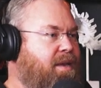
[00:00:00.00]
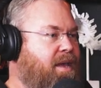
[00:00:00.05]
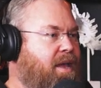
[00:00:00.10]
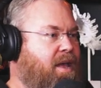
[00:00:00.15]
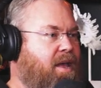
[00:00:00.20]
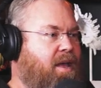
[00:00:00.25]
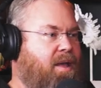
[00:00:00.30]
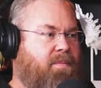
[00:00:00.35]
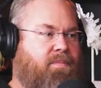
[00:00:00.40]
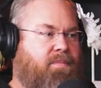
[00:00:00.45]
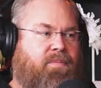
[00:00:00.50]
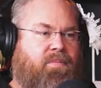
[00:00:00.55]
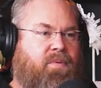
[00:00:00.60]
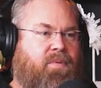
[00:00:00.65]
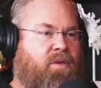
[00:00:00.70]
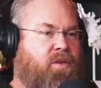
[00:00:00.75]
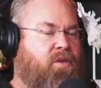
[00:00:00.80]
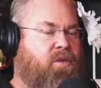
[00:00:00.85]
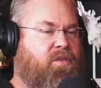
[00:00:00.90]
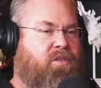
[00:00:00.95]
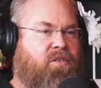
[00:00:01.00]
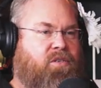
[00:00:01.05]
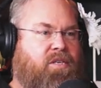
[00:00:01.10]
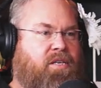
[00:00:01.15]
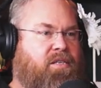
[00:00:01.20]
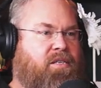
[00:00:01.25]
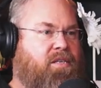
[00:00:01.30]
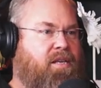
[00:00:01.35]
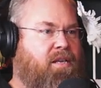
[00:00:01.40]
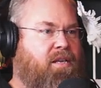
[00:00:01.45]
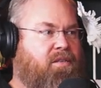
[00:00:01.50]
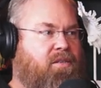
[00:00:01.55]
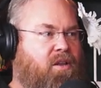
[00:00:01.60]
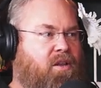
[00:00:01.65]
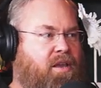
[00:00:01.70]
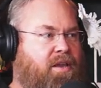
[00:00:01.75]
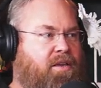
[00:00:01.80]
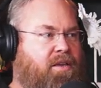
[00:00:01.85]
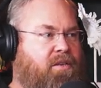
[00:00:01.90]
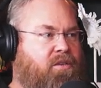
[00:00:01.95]
um, because she sounds
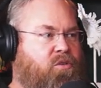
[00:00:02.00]
like a